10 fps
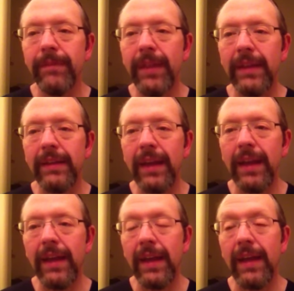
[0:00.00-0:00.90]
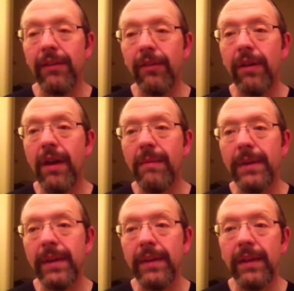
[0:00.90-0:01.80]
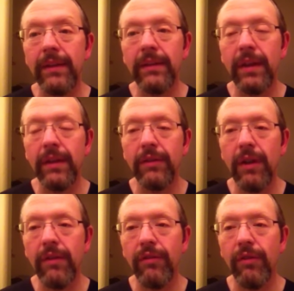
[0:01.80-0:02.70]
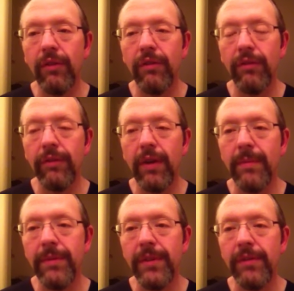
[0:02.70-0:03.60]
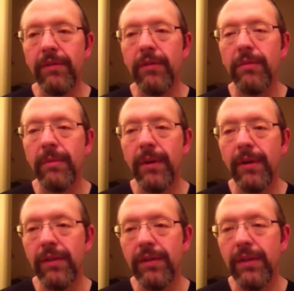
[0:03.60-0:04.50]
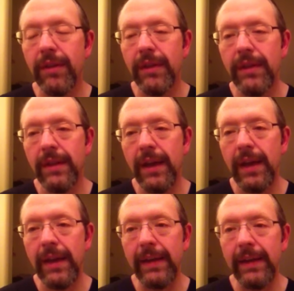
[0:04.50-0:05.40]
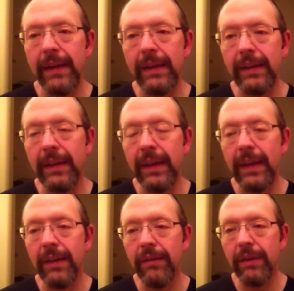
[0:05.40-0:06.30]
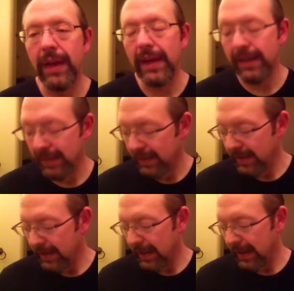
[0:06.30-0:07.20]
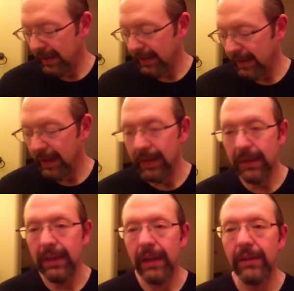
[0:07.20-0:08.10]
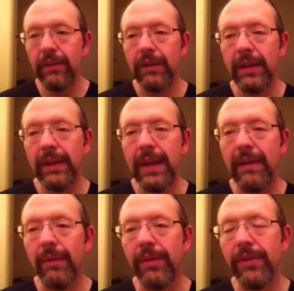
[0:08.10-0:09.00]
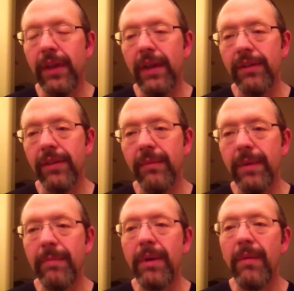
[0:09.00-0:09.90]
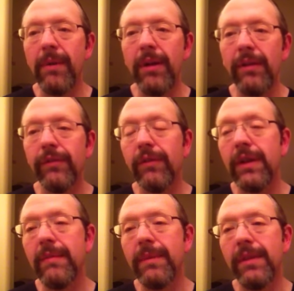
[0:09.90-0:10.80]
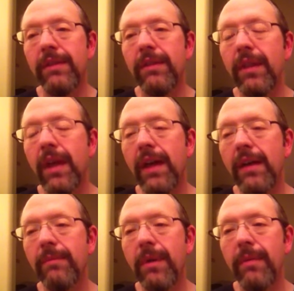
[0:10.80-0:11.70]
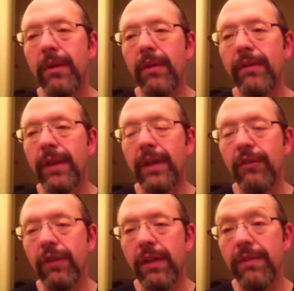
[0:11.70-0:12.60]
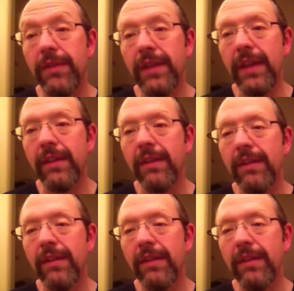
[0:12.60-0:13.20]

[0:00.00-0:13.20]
that I guess are common in the drugstores or pharmacies and supermarkets in the UK. And included in that was some palm olive cream and palm olive shave sticks,